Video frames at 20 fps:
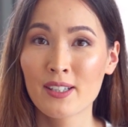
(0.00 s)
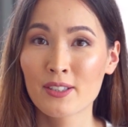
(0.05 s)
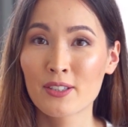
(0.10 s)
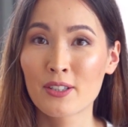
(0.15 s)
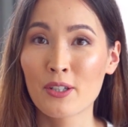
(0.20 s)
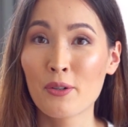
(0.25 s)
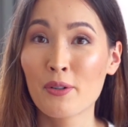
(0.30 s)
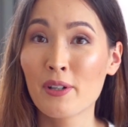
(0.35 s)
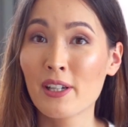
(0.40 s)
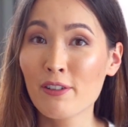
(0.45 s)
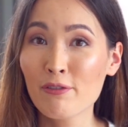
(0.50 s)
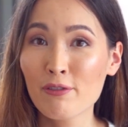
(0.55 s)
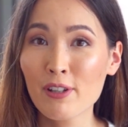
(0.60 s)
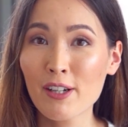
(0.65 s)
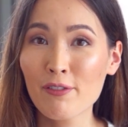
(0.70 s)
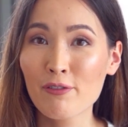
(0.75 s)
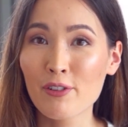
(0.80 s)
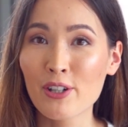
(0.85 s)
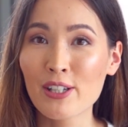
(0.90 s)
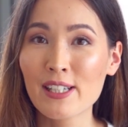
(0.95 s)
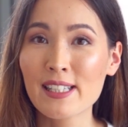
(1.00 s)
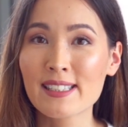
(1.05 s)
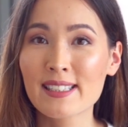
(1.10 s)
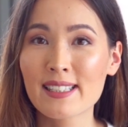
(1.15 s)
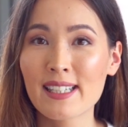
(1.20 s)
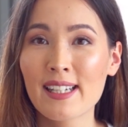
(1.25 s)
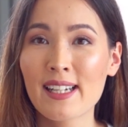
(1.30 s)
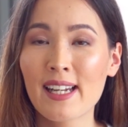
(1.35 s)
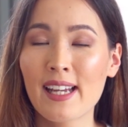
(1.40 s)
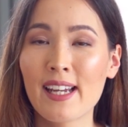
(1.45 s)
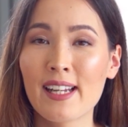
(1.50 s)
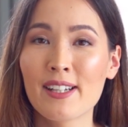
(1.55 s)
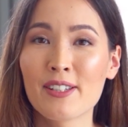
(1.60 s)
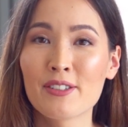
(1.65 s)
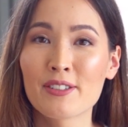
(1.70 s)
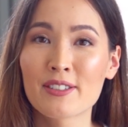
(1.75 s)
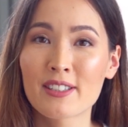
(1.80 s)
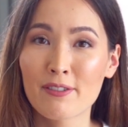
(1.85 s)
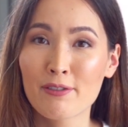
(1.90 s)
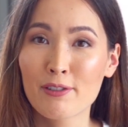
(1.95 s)
So if you have oily skin and
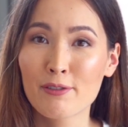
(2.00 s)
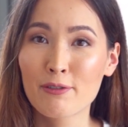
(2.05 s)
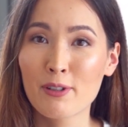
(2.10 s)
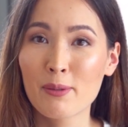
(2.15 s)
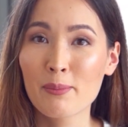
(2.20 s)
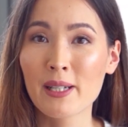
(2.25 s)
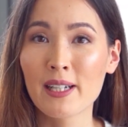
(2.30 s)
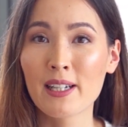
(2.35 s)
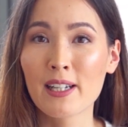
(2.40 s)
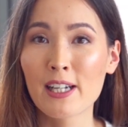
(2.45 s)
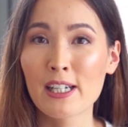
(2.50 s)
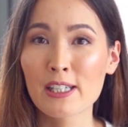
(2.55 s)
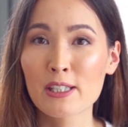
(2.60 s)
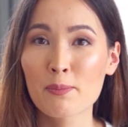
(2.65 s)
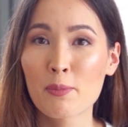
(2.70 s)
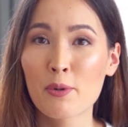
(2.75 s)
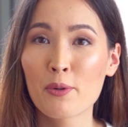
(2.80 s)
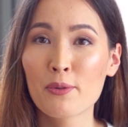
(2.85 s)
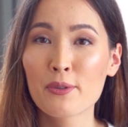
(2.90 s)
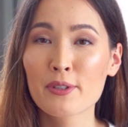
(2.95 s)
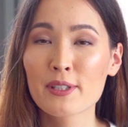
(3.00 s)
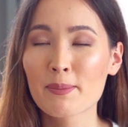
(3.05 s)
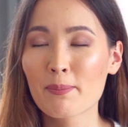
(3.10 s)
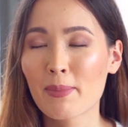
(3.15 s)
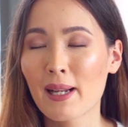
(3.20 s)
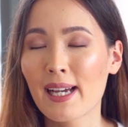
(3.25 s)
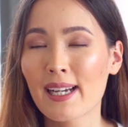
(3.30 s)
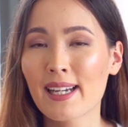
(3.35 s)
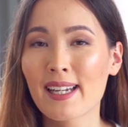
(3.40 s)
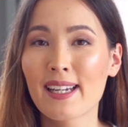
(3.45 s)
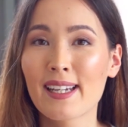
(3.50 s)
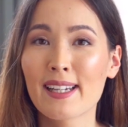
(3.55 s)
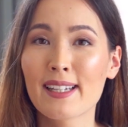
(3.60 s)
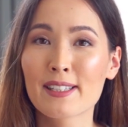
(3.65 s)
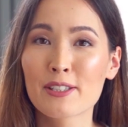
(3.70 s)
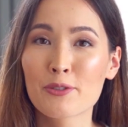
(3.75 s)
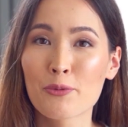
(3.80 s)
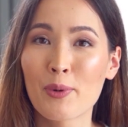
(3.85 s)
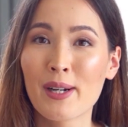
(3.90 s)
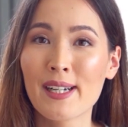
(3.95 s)
you suffer from enlarged pores,
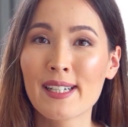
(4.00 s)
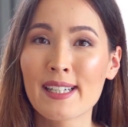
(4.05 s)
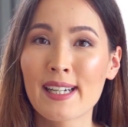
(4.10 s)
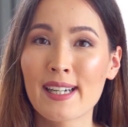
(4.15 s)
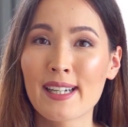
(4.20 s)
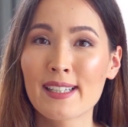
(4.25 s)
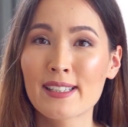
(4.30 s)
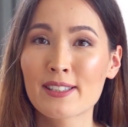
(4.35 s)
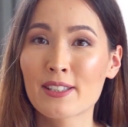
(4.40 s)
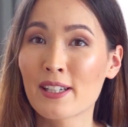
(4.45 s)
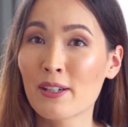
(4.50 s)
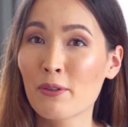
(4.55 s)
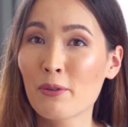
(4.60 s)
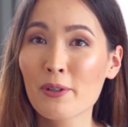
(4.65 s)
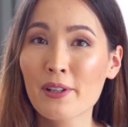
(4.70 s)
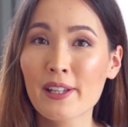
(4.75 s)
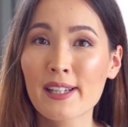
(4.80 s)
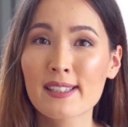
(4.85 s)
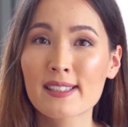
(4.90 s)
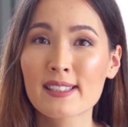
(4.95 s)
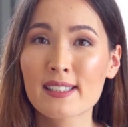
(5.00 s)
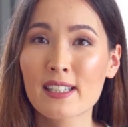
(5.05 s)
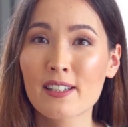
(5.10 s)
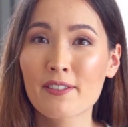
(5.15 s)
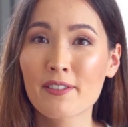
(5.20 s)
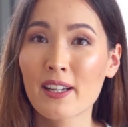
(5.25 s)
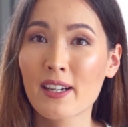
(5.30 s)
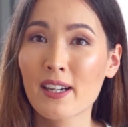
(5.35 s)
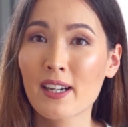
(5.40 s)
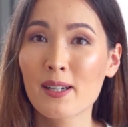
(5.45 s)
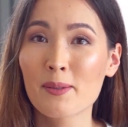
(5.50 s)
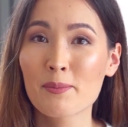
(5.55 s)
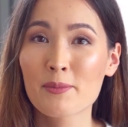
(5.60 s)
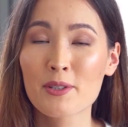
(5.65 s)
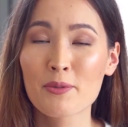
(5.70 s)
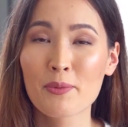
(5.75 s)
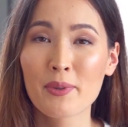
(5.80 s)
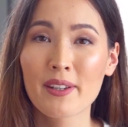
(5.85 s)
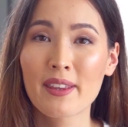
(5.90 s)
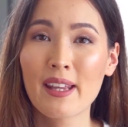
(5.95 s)
blackheads, whiteheads, and all that stuff that
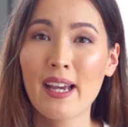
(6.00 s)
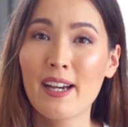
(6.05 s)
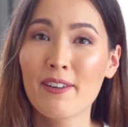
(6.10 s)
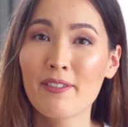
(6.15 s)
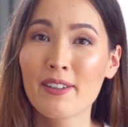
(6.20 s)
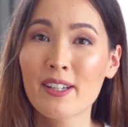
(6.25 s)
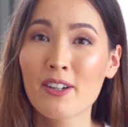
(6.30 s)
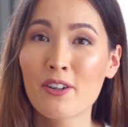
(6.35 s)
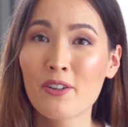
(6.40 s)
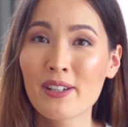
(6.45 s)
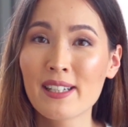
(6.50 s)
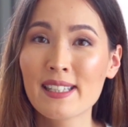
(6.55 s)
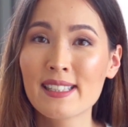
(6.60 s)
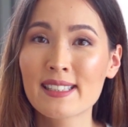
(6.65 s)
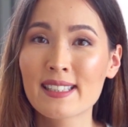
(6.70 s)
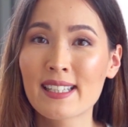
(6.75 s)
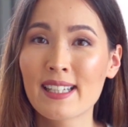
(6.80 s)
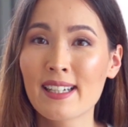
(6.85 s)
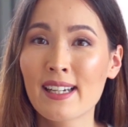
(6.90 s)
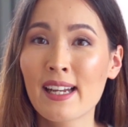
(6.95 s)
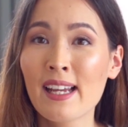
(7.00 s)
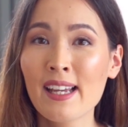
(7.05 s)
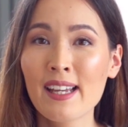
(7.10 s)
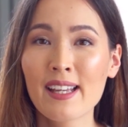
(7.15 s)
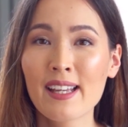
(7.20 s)
comes with having oily skin,